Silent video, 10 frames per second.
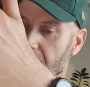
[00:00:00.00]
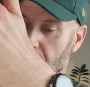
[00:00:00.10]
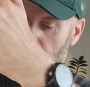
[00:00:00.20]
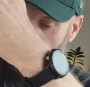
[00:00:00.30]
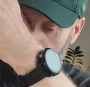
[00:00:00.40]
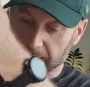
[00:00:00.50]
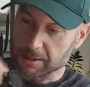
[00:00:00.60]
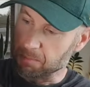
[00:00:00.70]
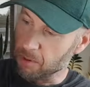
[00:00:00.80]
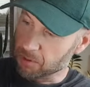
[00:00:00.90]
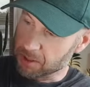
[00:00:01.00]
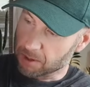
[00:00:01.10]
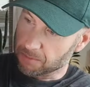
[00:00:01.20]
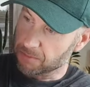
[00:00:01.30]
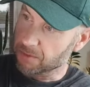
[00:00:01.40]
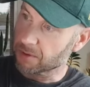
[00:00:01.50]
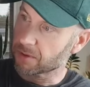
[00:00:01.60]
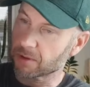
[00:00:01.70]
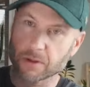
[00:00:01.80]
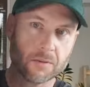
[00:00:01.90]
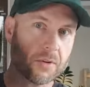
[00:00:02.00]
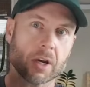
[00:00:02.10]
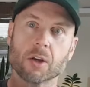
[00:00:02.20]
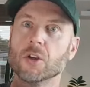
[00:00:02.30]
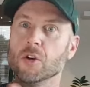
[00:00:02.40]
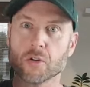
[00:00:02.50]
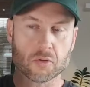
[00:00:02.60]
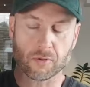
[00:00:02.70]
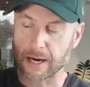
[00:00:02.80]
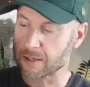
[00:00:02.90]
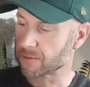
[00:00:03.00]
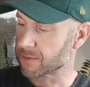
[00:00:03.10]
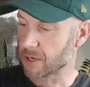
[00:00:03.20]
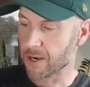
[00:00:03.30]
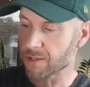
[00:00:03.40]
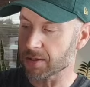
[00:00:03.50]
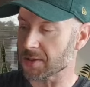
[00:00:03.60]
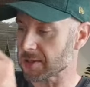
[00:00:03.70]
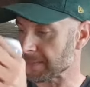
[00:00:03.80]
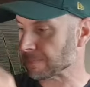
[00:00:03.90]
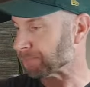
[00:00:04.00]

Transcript: really small. So you've got a huge range of sizes.